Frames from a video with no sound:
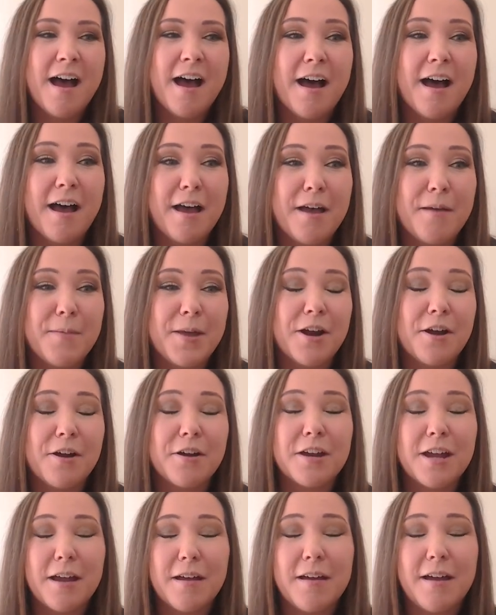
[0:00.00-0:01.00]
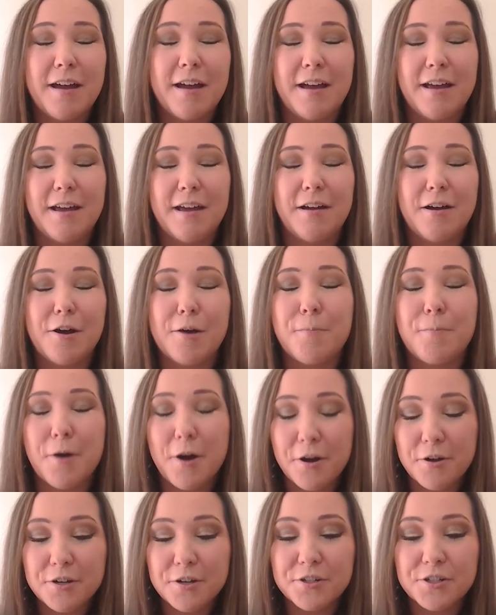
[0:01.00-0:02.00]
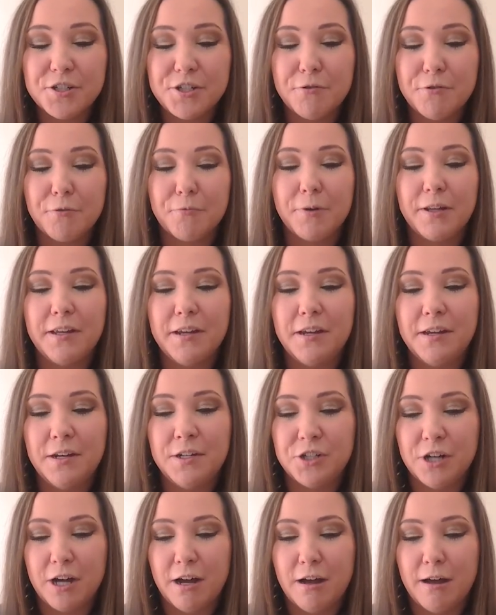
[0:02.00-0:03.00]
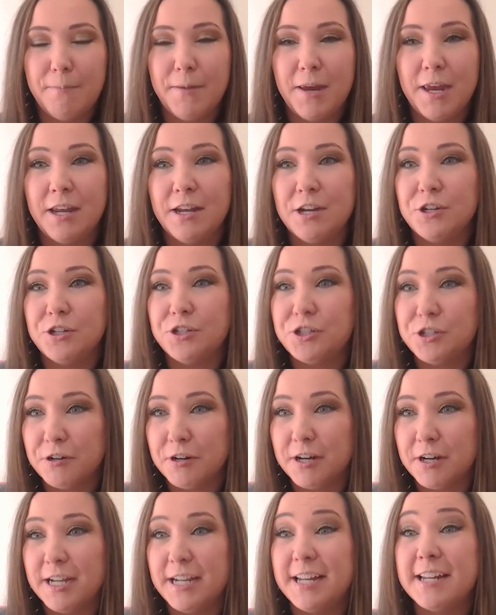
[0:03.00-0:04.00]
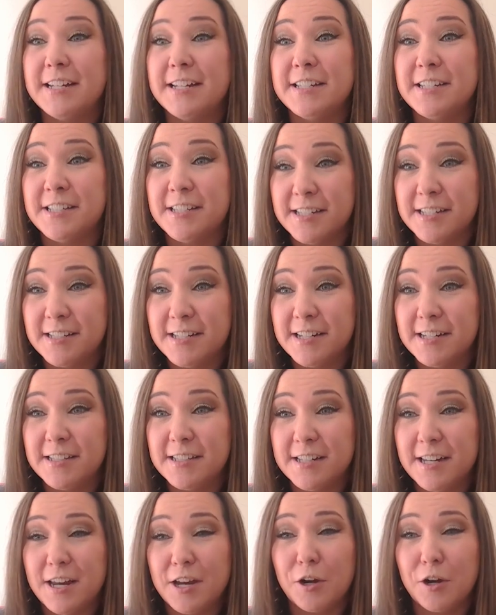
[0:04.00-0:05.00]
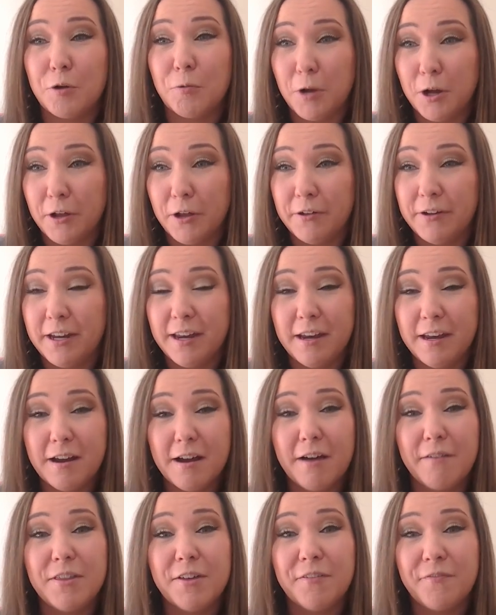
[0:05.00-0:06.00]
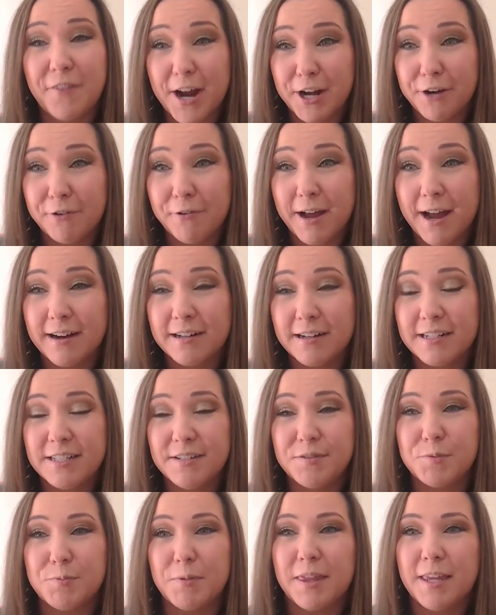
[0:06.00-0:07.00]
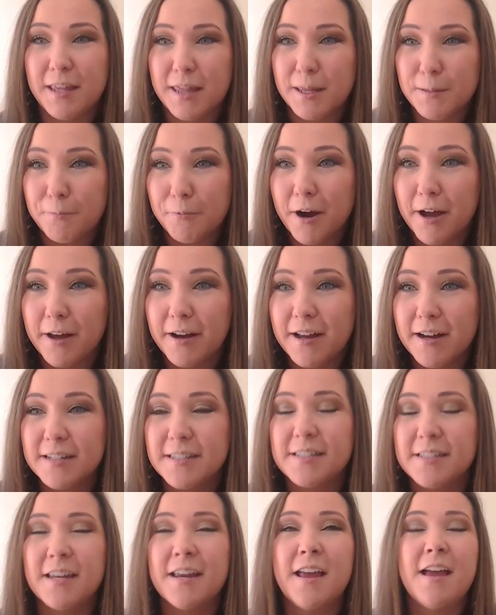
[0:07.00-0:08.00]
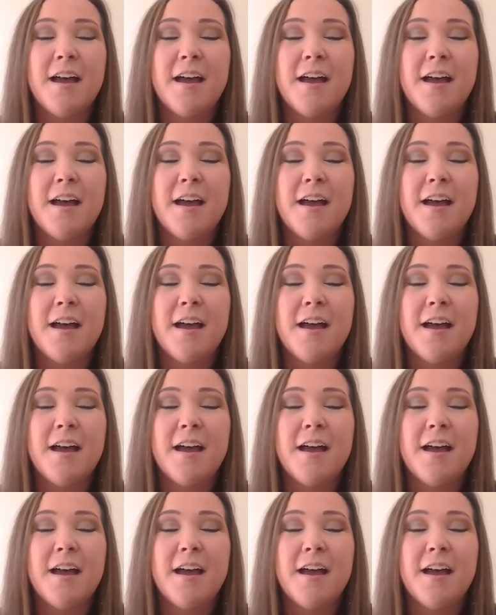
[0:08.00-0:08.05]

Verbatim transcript: Um, and our uh, our partners do a really good job in ensuring consistency and quality of the phytoactives within the product.